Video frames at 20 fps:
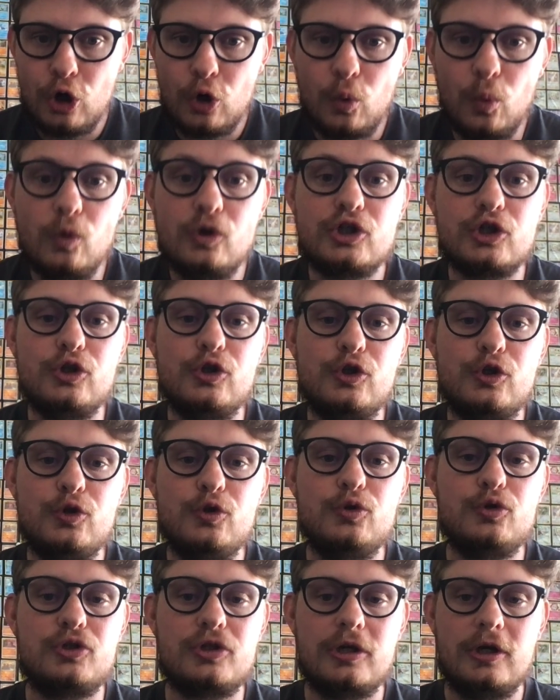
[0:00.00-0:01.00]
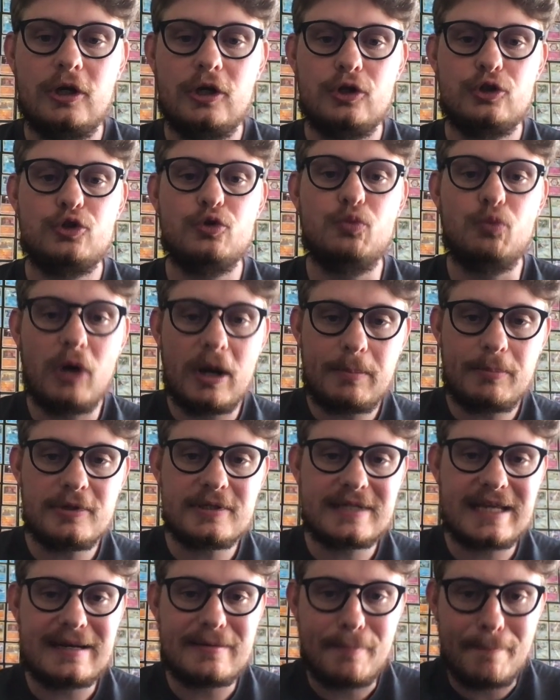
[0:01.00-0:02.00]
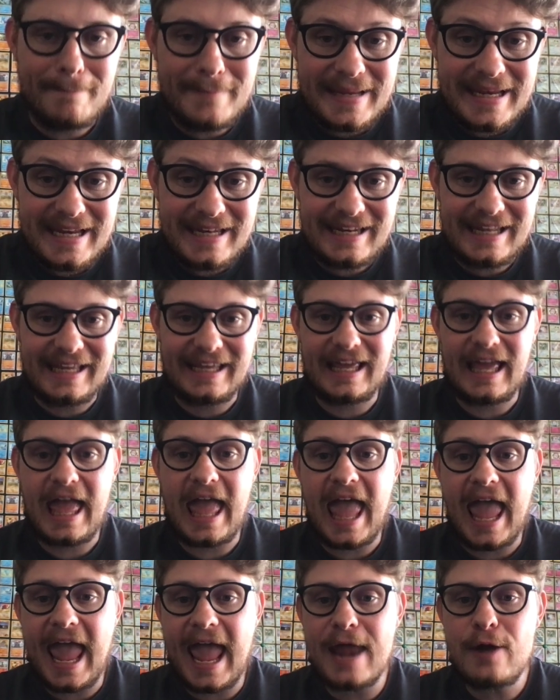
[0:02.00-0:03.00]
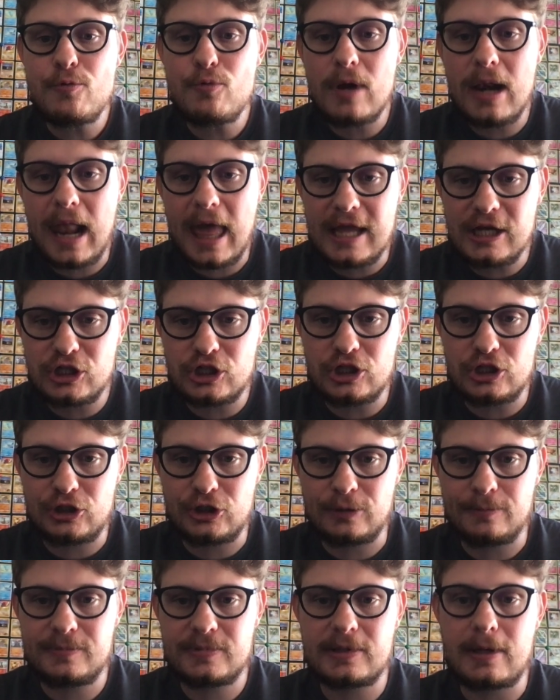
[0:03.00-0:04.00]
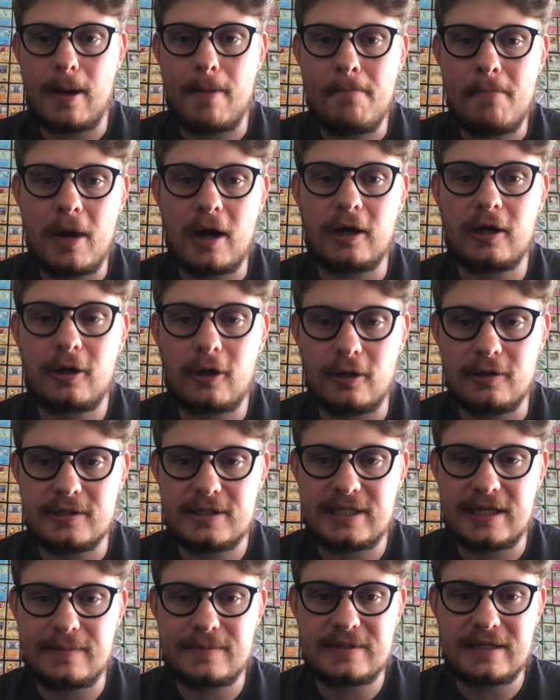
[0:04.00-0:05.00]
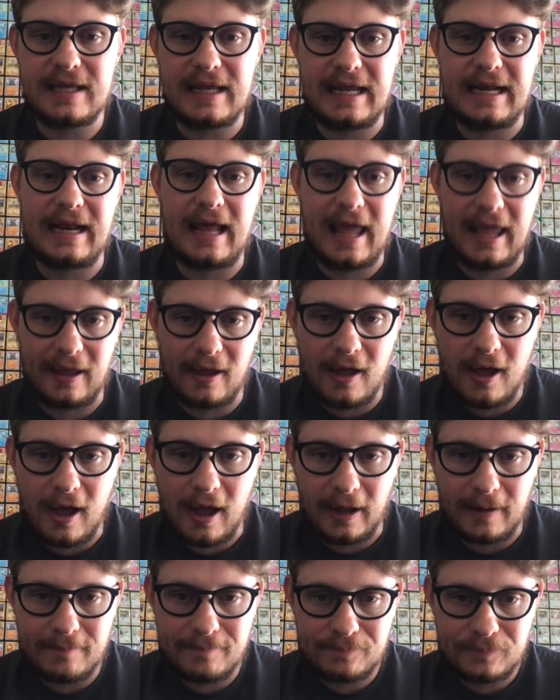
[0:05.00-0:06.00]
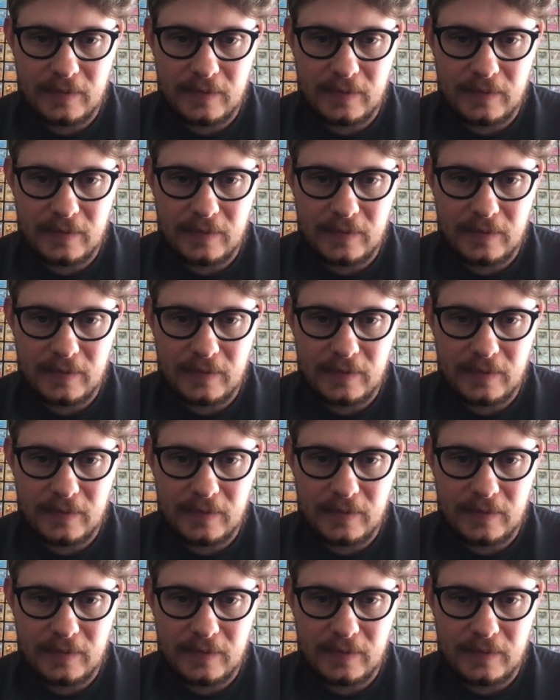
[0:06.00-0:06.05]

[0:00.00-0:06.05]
which are used to represent meaning and relationships among concepts in AI.